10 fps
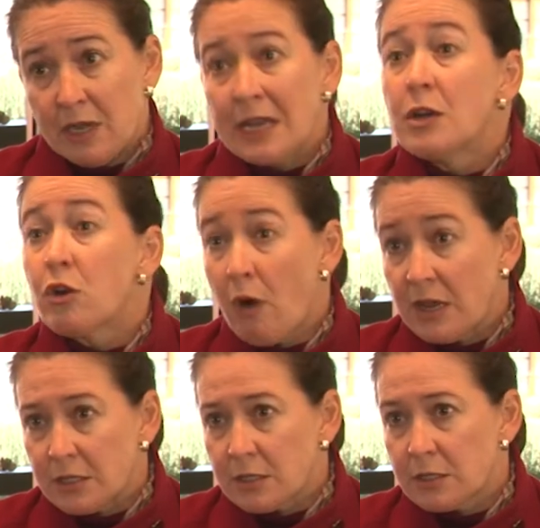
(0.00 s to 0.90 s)
In a
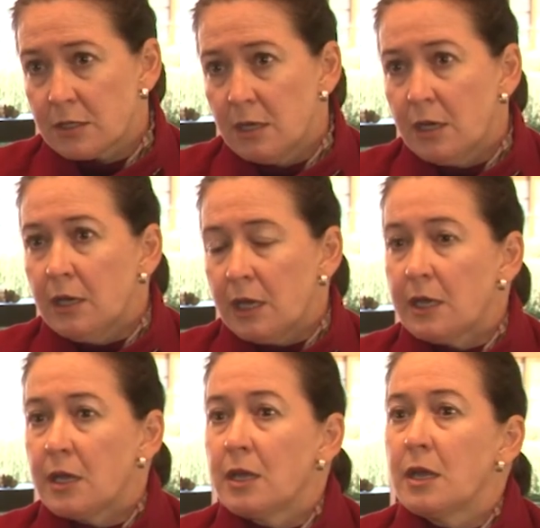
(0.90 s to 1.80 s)
crisis,
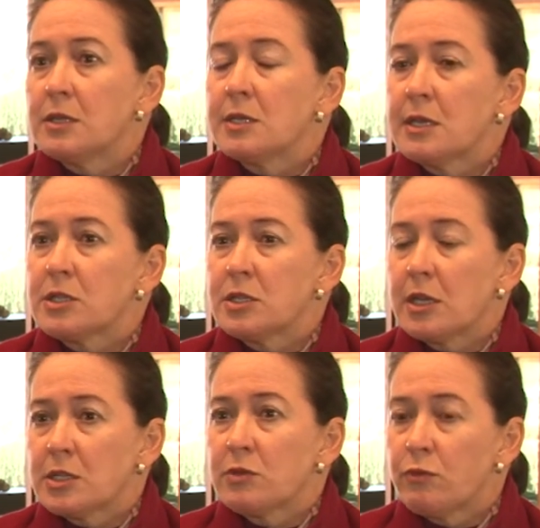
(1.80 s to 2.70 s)
it's